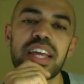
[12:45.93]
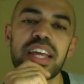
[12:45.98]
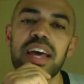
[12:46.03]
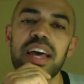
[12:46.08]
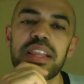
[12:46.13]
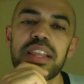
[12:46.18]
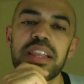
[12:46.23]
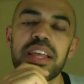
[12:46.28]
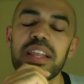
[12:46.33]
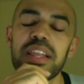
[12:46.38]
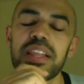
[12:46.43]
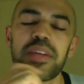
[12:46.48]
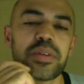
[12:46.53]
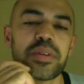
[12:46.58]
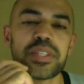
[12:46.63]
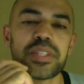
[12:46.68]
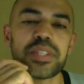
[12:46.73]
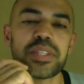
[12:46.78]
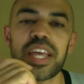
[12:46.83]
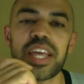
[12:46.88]
Yeah, they
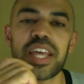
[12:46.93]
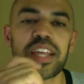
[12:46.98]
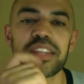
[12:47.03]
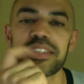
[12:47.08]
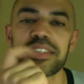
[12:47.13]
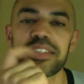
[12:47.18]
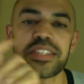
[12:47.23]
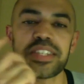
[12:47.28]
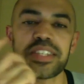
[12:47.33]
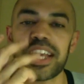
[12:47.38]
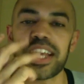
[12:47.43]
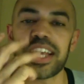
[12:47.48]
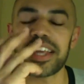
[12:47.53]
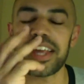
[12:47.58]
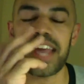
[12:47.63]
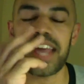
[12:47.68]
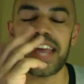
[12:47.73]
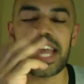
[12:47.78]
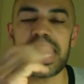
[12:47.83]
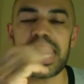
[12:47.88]
were saying this is like
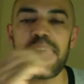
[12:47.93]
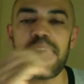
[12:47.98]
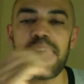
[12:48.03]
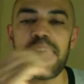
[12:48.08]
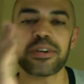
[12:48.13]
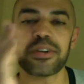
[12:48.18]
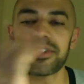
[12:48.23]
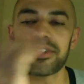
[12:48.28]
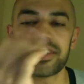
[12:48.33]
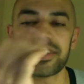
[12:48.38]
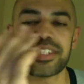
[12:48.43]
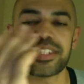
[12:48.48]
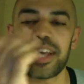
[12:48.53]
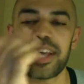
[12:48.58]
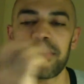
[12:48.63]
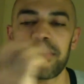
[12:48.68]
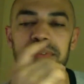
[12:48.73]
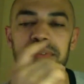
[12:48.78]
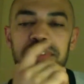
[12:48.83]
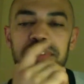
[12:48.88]
an hour's type
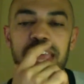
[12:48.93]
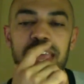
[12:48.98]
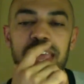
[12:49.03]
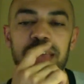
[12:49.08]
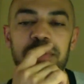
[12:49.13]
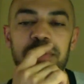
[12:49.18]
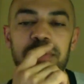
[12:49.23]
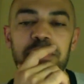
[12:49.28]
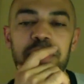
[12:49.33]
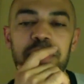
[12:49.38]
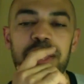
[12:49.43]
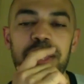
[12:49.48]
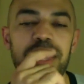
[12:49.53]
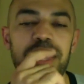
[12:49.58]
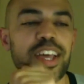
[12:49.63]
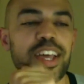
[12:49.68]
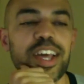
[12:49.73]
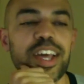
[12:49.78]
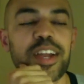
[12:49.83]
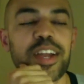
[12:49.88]
of game.
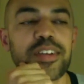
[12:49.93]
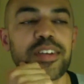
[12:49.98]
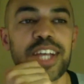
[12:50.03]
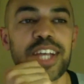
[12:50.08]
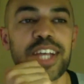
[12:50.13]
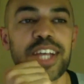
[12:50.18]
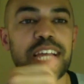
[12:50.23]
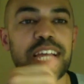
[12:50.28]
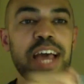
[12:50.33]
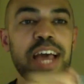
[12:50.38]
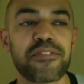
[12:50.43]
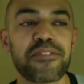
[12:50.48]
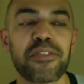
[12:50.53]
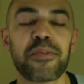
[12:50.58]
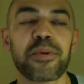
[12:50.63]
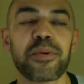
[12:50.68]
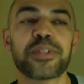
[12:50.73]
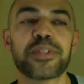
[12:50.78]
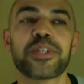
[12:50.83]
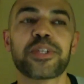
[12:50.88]
And I was like, after
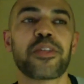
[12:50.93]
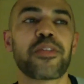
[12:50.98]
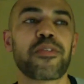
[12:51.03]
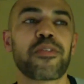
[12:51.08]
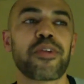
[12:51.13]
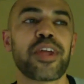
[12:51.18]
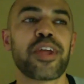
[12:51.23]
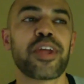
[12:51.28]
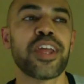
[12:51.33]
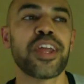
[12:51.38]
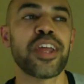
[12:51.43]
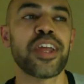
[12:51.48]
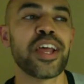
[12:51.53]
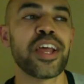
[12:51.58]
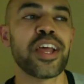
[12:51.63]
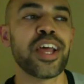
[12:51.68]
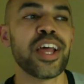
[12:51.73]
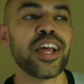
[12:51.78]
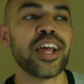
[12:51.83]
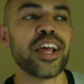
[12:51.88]
Witcher 3,
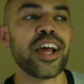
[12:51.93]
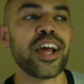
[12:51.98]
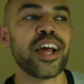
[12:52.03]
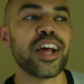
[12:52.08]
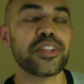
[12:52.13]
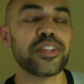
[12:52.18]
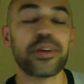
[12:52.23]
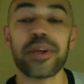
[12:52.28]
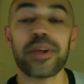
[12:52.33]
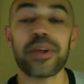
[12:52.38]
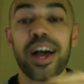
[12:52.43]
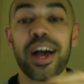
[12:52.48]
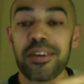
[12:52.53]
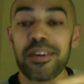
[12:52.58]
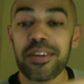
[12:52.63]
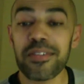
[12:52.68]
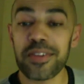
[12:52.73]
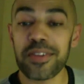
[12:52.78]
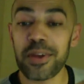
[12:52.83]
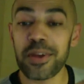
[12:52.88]
dude, I
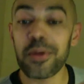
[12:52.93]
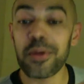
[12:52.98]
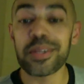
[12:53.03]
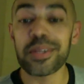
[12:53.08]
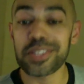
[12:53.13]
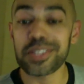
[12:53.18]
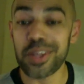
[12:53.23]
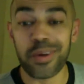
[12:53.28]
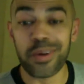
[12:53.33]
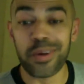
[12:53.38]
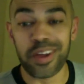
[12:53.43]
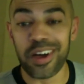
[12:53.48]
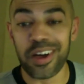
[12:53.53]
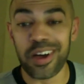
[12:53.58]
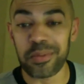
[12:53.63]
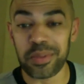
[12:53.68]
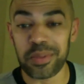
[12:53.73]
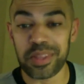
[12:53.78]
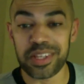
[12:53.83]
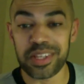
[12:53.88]
don't even know what's going
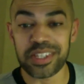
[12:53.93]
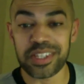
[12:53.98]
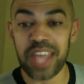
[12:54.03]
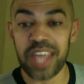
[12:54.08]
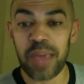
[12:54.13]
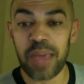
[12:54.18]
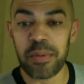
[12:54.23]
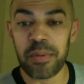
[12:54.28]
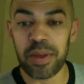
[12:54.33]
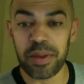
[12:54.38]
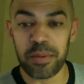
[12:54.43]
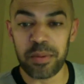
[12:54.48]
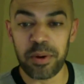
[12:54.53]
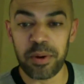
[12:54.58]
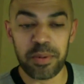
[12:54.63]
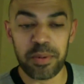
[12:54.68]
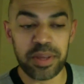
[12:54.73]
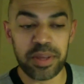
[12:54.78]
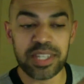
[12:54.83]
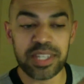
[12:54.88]
on with this game anymore
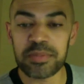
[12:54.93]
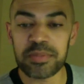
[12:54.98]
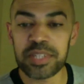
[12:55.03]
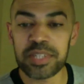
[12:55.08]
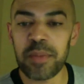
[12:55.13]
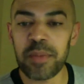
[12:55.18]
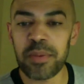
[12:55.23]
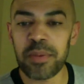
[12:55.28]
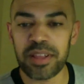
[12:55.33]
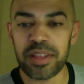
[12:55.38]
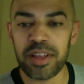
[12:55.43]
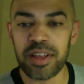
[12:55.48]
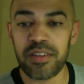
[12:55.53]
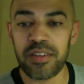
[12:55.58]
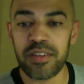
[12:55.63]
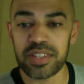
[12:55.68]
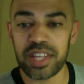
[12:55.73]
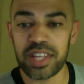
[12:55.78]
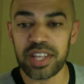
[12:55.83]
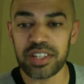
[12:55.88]
because I'm skipping the
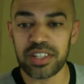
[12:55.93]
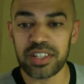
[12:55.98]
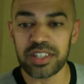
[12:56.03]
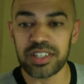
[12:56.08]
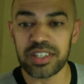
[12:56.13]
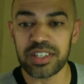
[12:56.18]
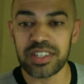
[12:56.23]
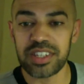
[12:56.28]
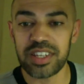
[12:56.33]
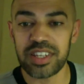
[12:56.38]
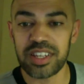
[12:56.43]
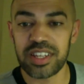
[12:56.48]
conversations.